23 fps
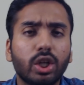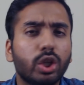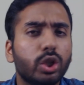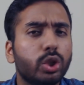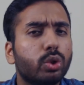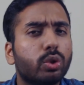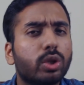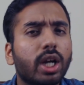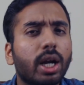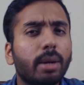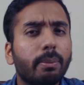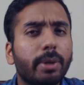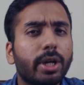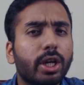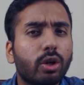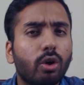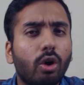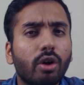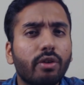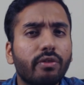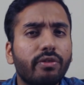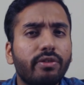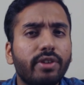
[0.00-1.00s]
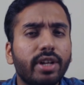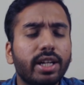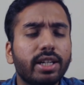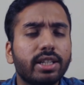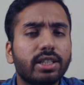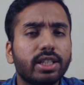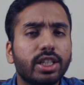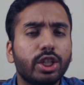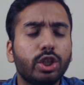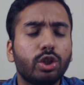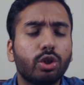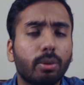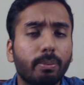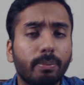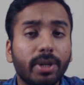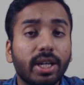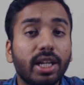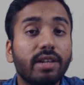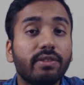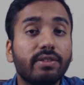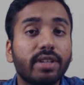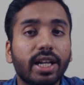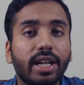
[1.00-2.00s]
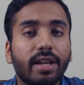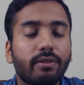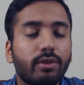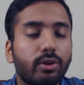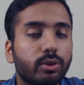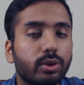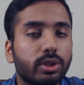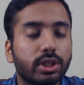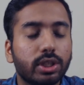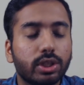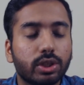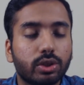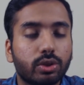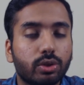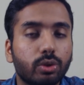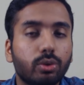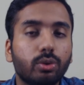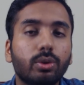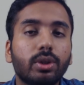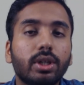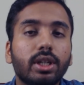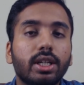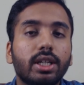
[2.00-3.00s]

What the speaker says: you can't be confident in your belief that evolution is true,"